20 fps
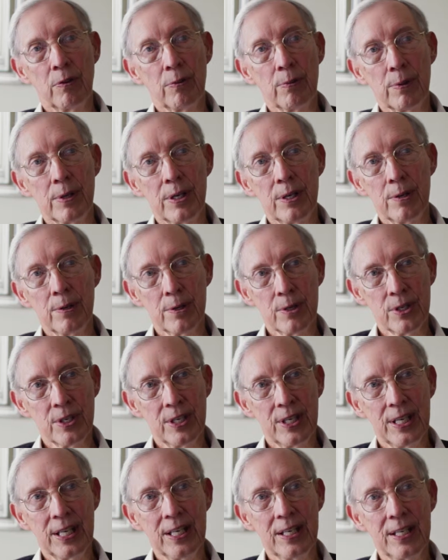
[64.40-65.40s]
3 years
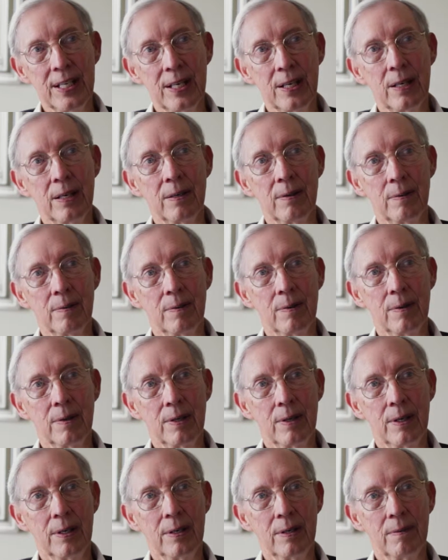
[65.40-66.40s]
in India,
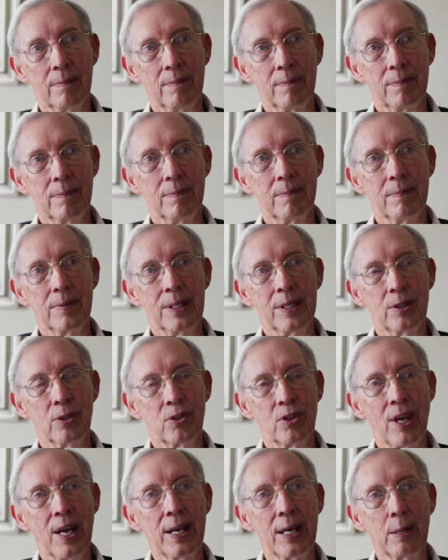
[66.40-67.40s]
an
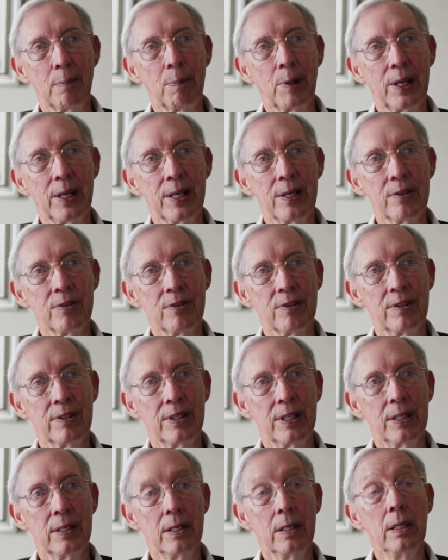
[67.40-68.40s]
exotic place, and
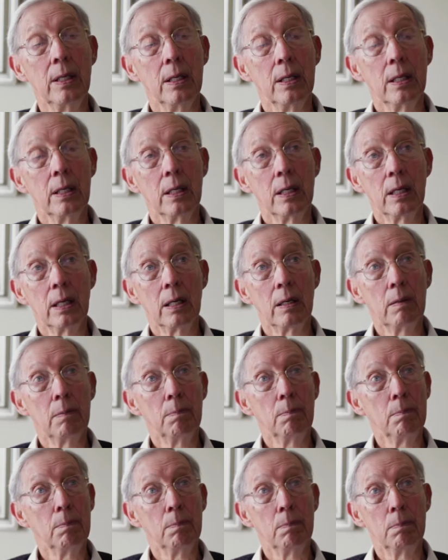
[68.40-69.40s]
then
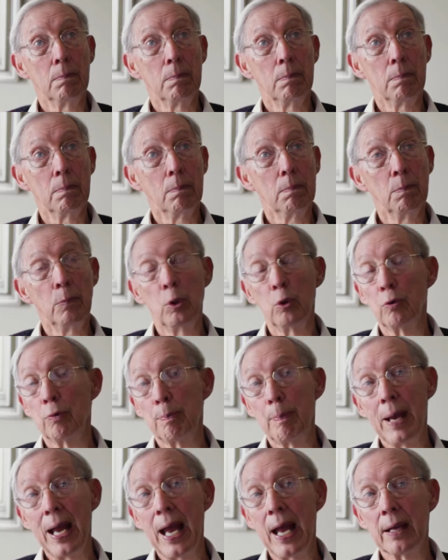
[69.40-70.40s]
moved
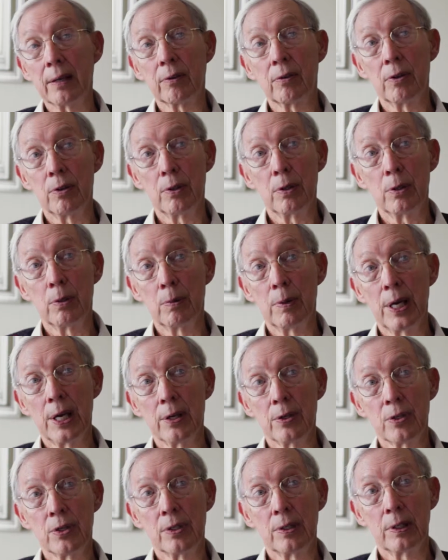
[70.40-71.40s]
back to the
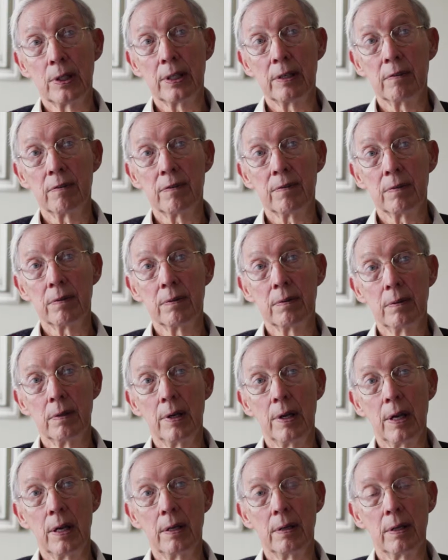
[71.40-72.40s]
U.S. and lived
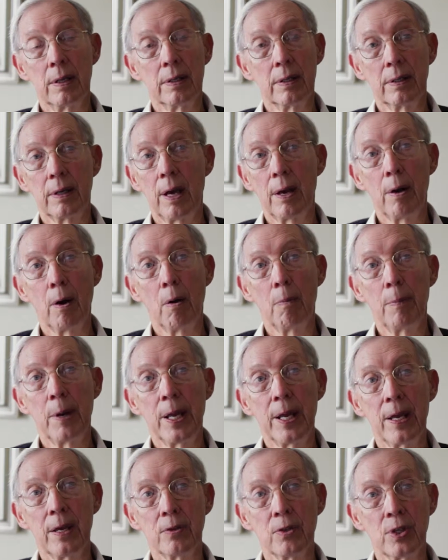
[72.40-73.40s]
and got all my
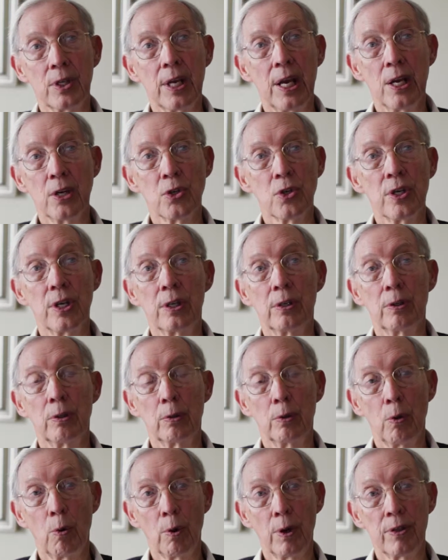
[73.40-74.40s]
education in the
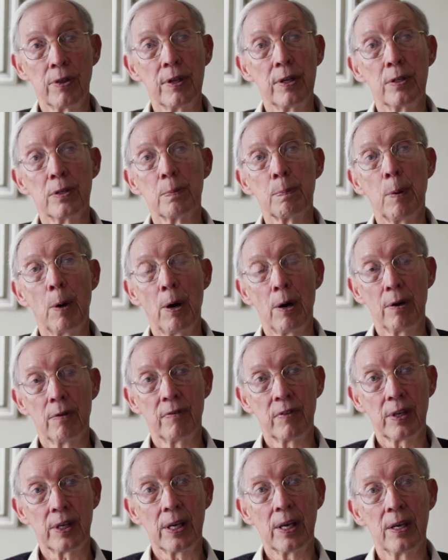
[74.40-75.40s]
northeast part
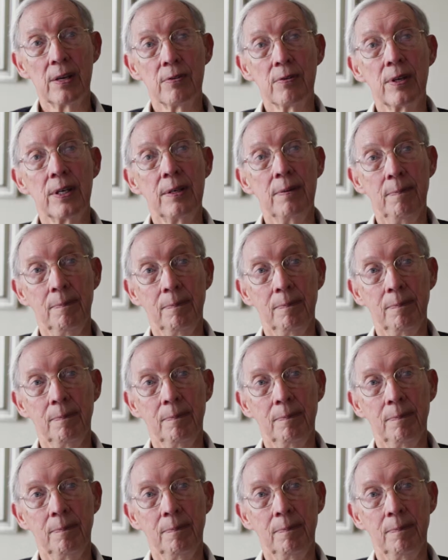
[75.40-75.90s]
of the country.